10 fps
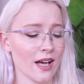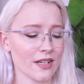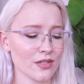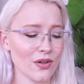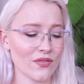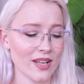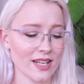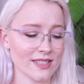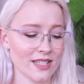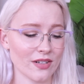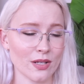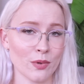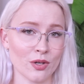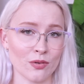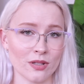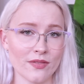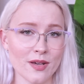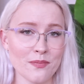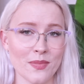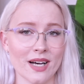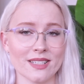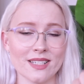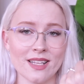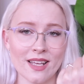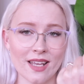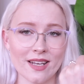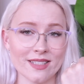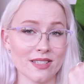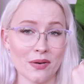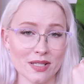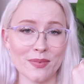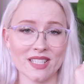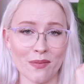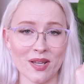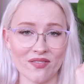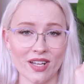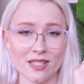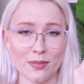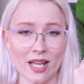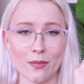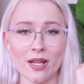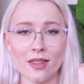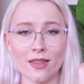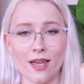I don't know if I'd necessarily want all of them, but it is going to be something fun to play with.